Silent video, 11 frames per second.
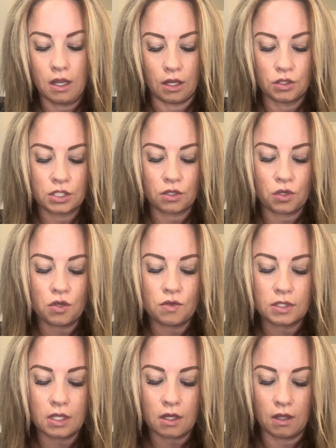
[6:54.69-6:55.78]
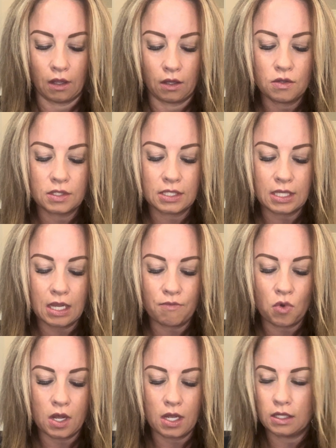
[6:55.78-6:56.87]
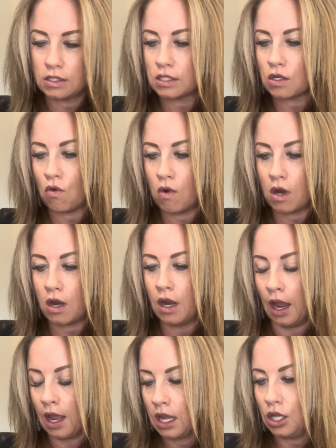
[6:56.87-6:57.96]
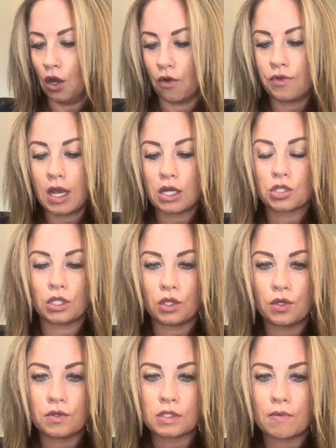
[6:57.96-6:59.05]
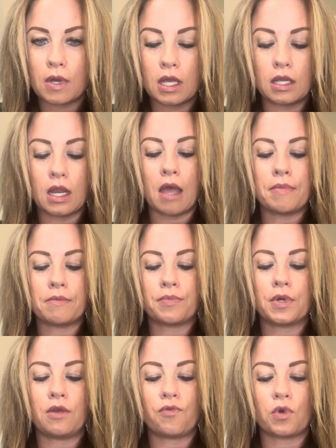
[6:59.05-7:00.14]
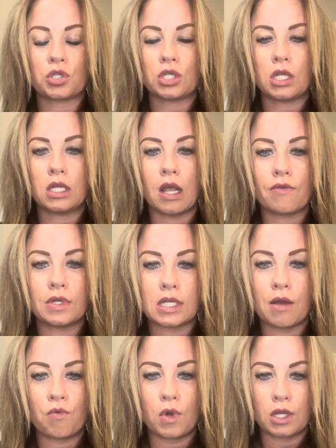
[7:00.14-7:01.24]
You still use the same ones. Or, you know, if you actually lose one, I've been pretty fortunate every time one